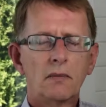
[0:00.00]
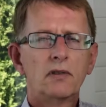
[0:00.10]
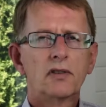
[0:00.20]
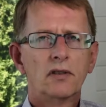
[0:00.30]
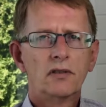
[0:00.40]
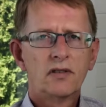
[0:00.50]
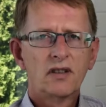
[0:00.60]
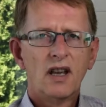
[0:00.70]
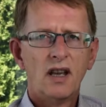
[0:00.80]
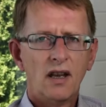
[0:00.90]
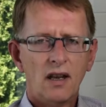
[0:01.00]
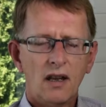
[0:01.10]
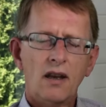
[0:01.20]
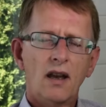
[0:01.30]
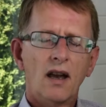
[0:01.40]
episodes.
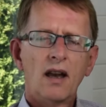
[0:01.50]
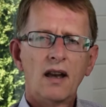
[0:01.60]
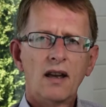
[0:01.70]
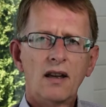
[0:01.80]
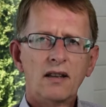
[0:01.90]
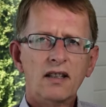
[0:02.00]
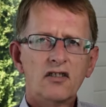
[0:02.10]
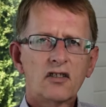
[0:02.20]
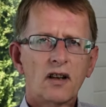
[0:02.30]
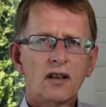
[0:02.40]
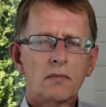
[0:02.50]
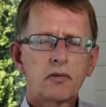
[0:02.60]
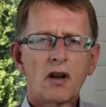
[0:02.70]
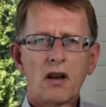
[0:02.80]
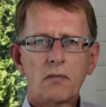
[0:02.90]
Uh, he's got a
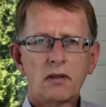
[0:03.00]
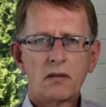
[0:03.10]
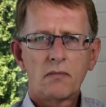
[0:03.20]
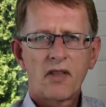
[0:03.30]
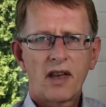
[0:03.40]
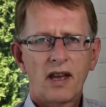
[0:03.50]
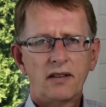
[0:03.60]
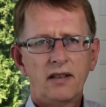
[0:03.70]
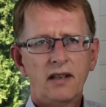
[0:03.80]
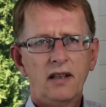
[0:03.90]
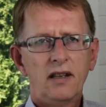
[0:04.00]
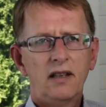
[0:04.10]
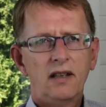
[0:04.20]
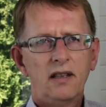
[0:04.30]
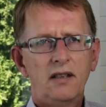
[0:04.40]
problem that
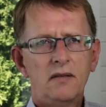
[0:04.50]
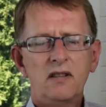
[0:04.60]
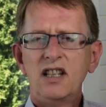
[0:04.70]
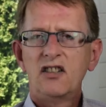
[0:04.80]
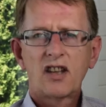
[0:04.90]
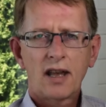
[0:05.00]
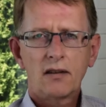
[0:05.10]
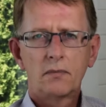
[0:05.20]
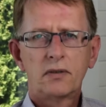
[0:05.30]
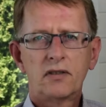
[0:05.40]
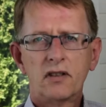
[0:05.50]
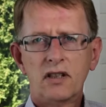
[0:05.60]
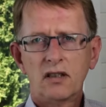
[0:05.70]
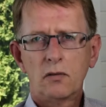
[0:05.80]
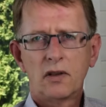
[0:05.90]
he needs help to
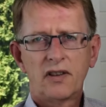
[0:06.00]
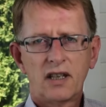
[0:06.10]
deal with.